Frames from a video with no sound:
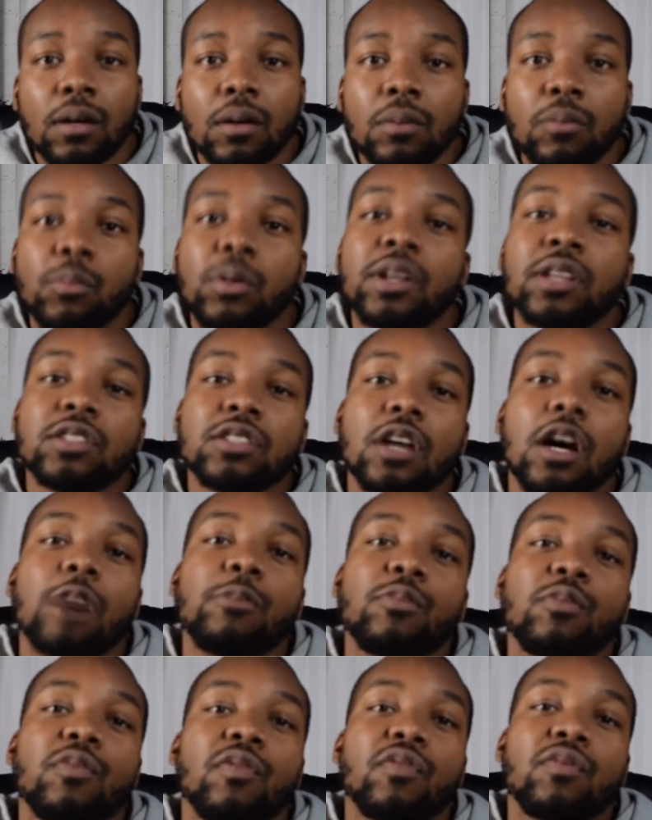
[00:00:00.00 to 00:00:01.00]
but it's
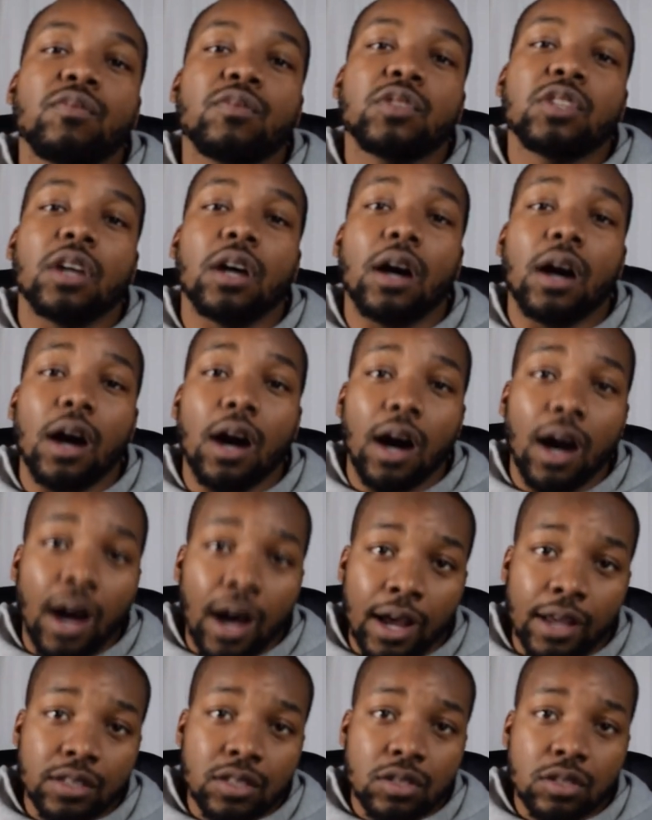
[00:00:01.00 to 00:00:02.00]
up to
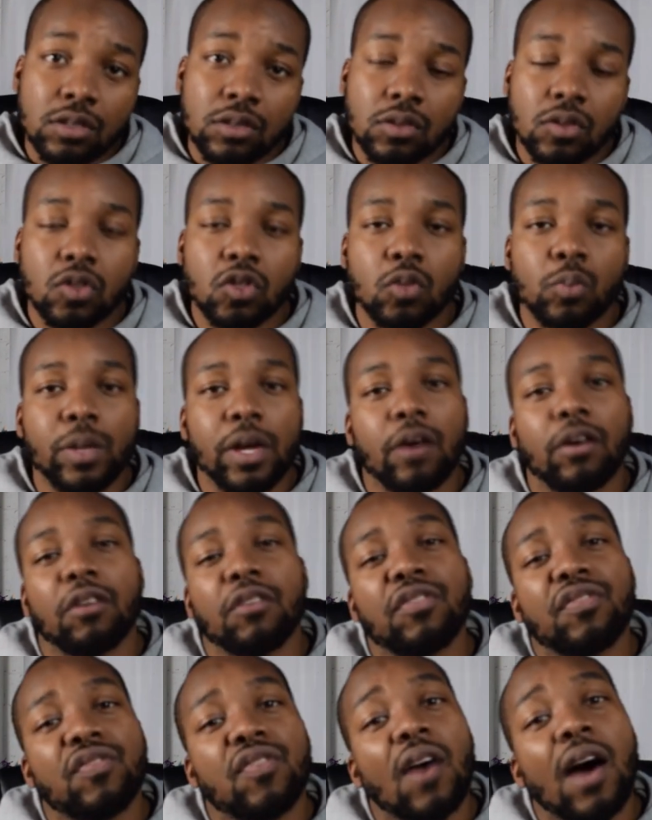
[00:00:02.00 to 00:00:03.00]
us to be able to
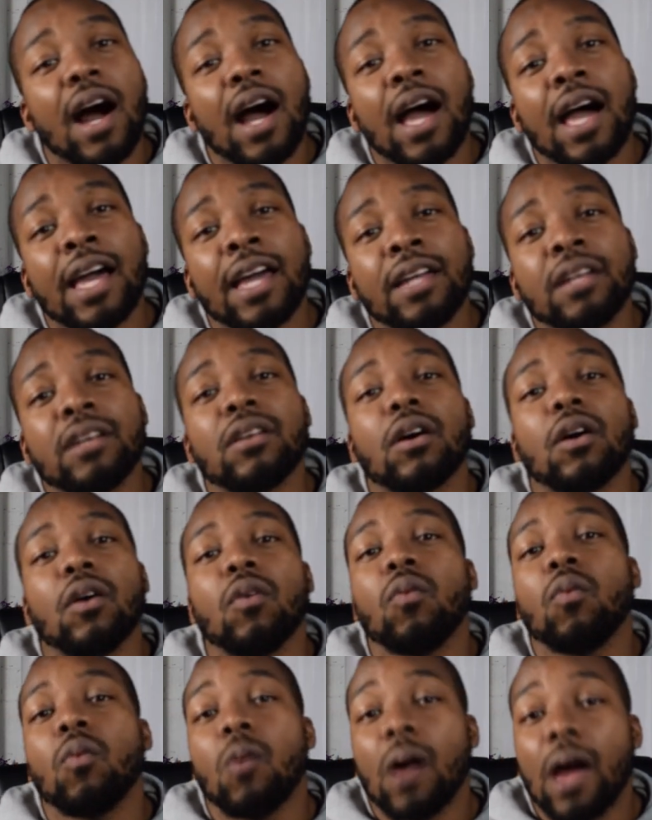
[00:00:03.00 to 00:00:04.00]
find a
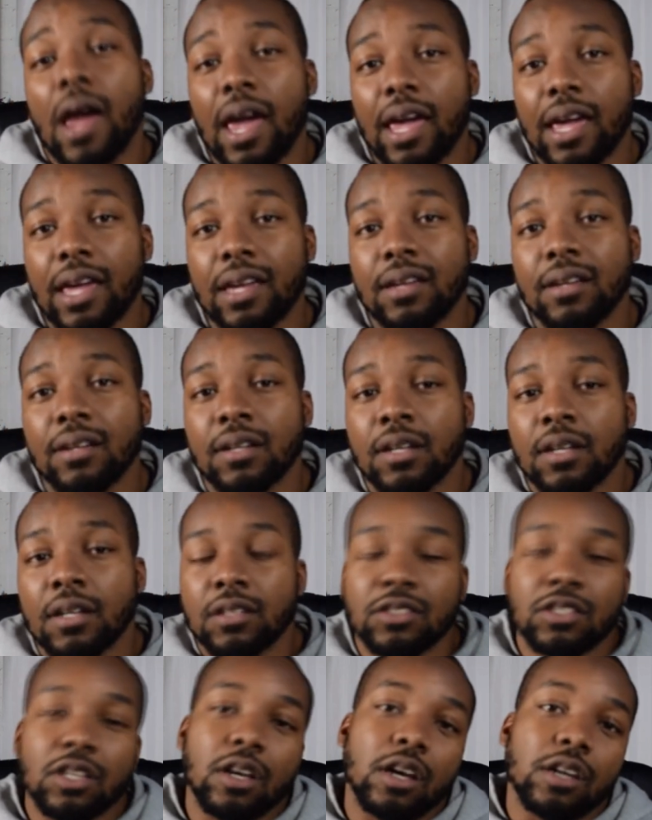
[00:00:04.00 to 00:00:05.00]
way
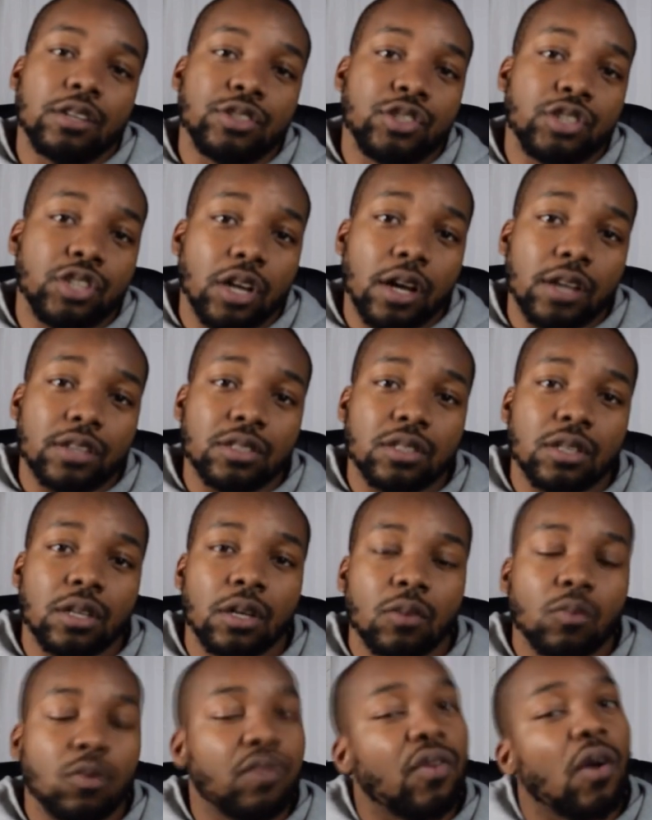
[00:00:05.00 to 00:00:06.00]
to adjust
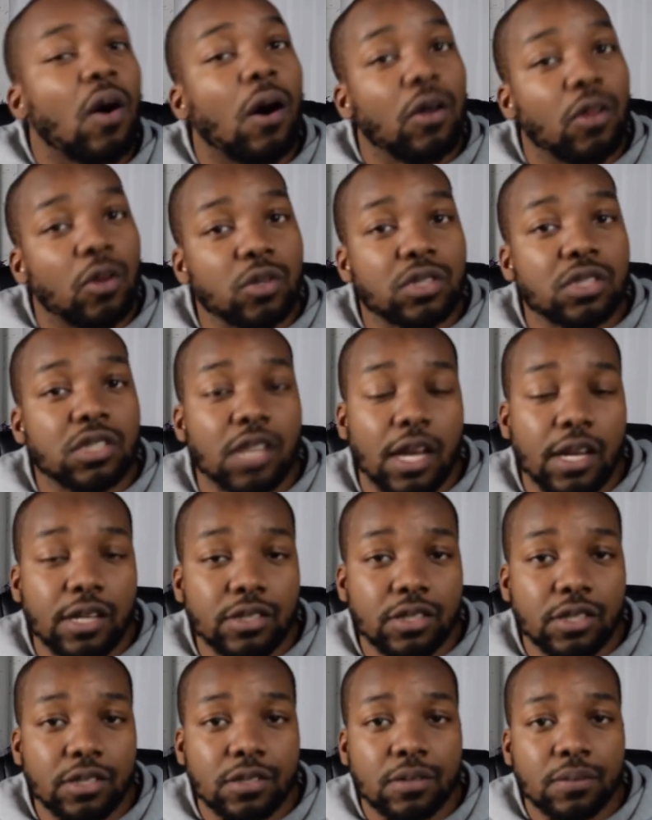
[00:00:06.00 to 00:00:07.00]
with all those
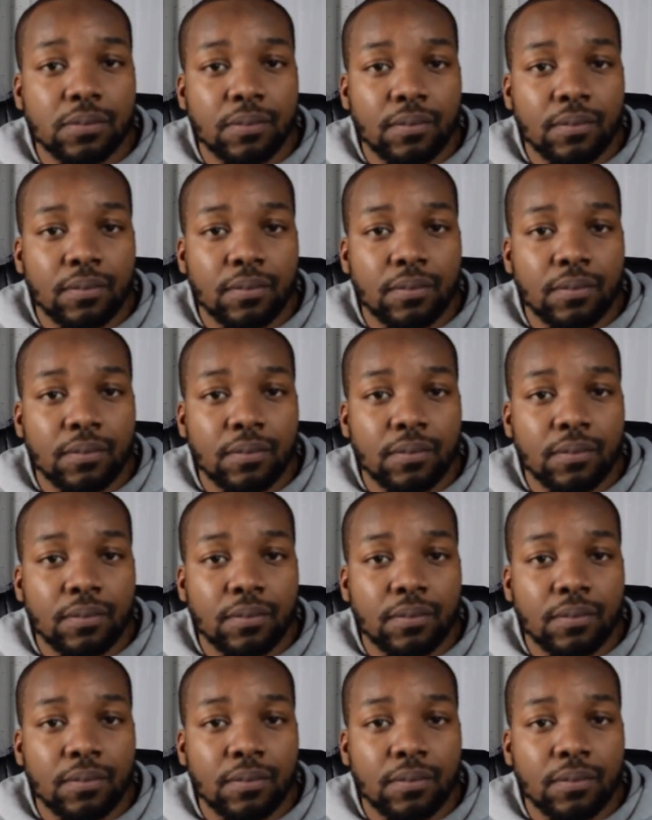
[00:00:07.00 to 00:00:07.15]
changes.